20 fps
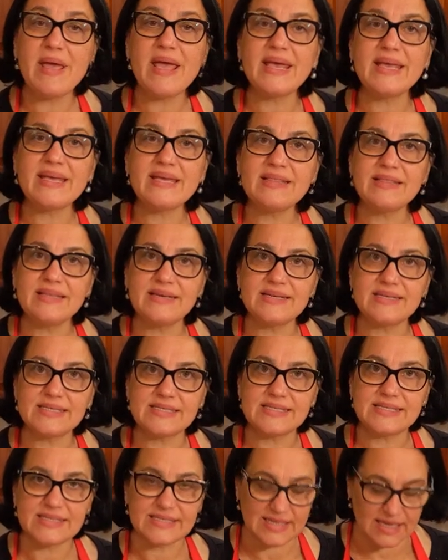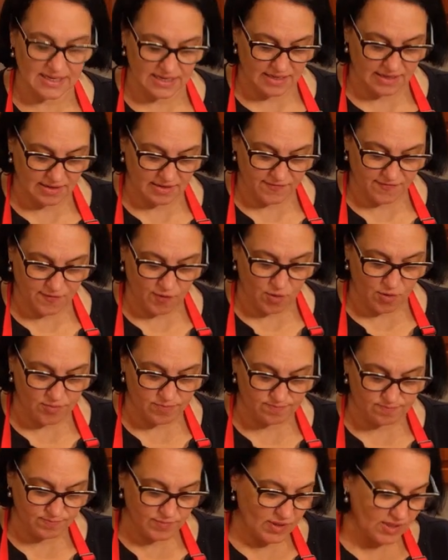making this
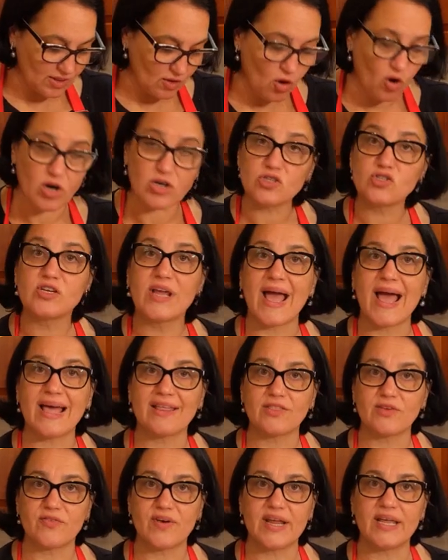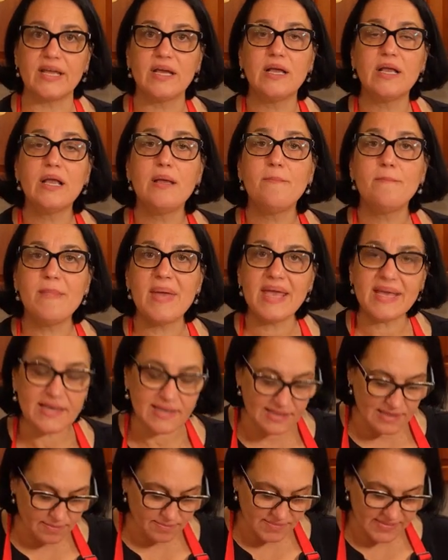for a large gathering,
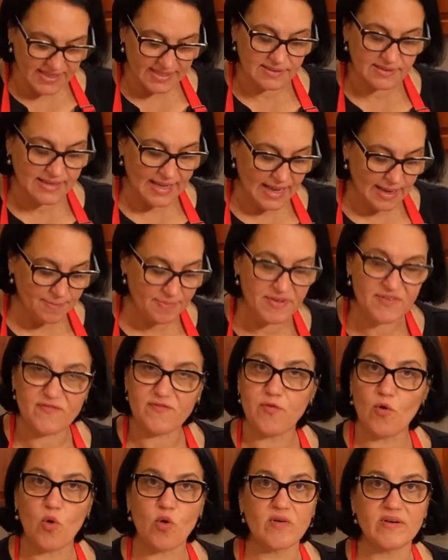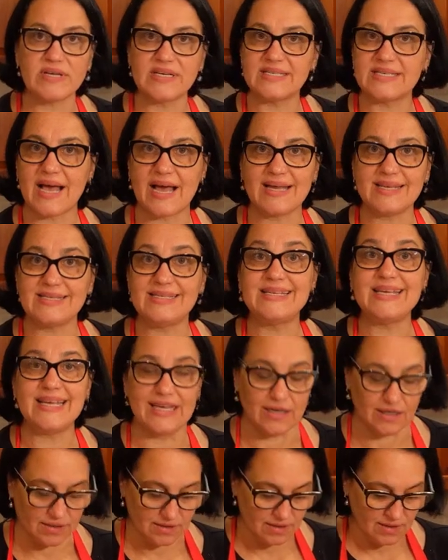making them the day before is
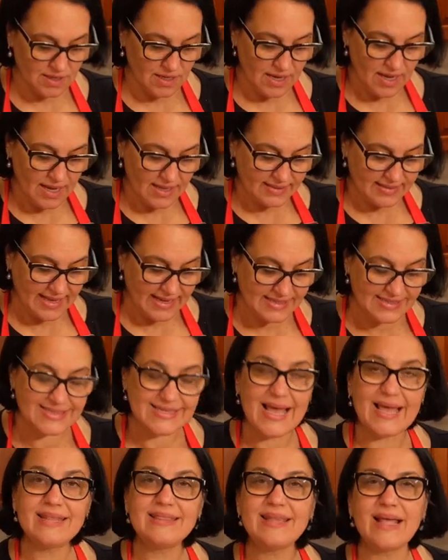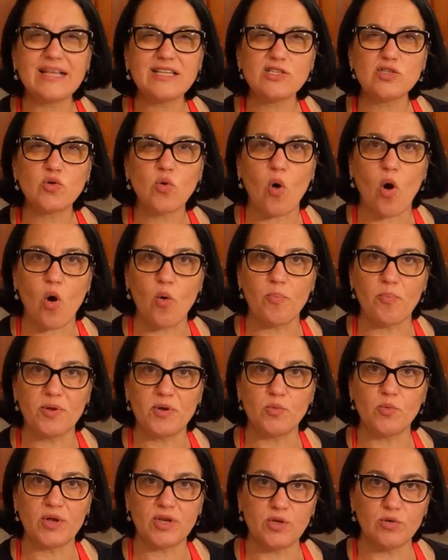ideal. They tend not to
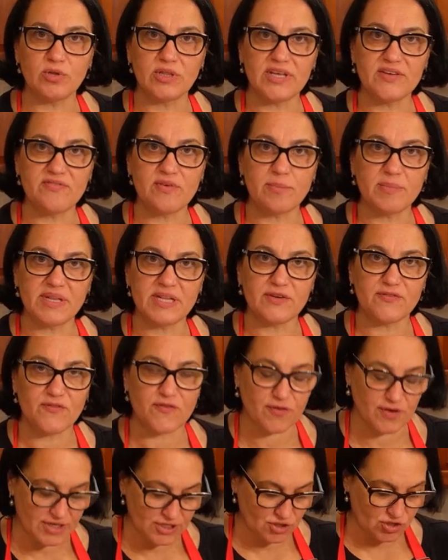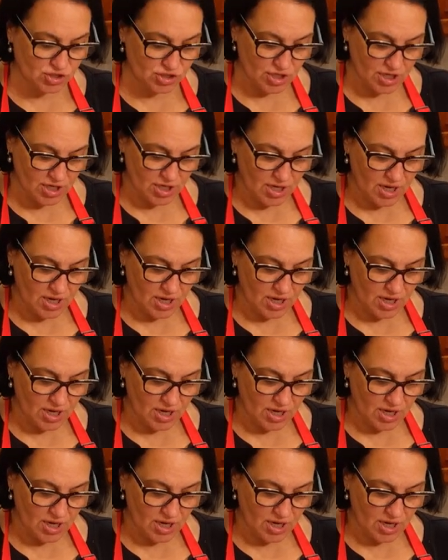open when you leave them in the fridge